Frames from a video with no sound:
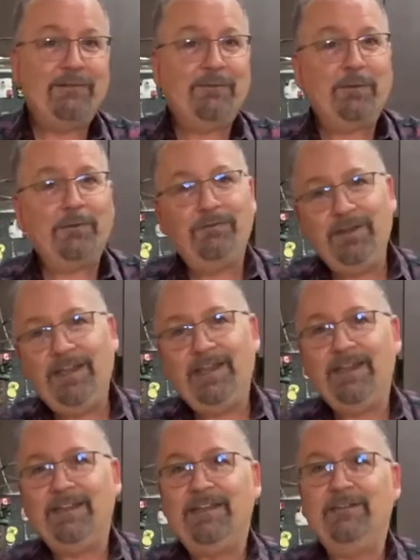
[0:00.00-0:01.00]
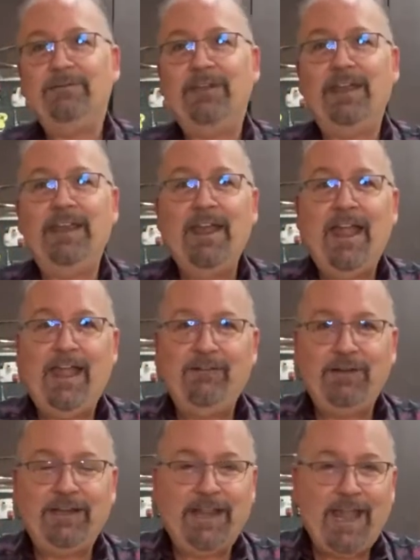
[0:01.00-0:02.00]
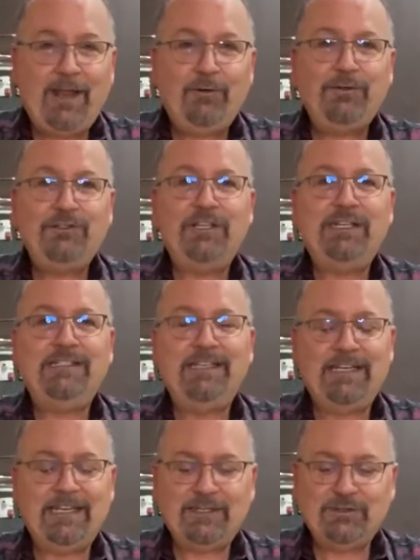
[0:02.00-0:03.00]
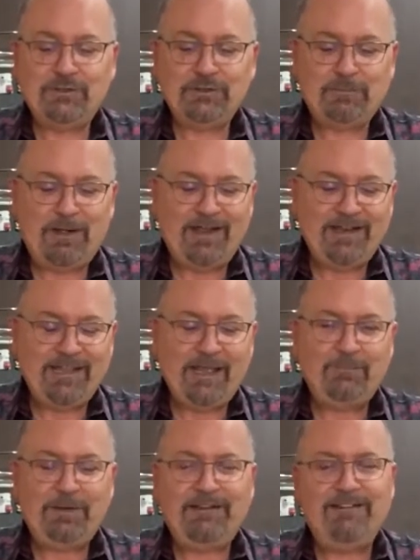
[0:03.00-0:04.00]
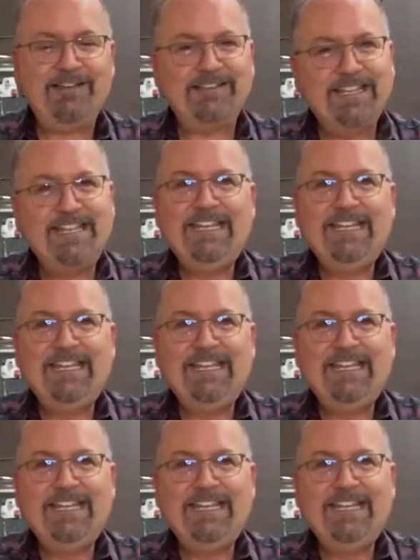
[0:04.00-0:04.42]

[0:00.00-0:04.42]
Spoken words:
if they're vegan, if they have any allergies, any issues behind that, because